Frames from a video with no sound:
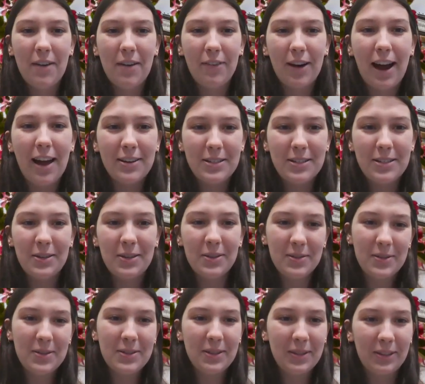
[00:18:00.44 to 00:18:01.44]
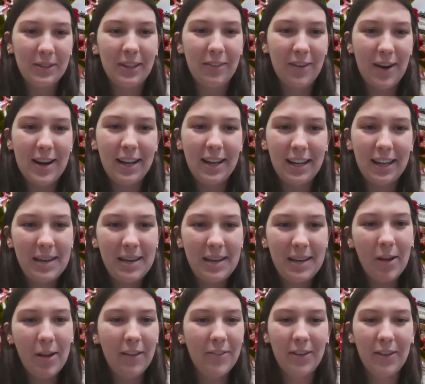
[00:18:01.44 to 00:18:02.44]
I've ever had to do. This is literally writing an
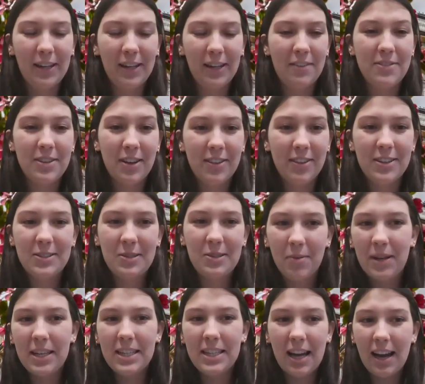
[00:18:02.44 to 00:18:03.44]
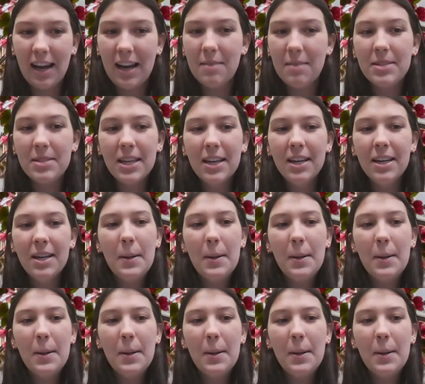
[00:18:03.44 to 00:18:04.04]
email. I feel like I've done this so many times.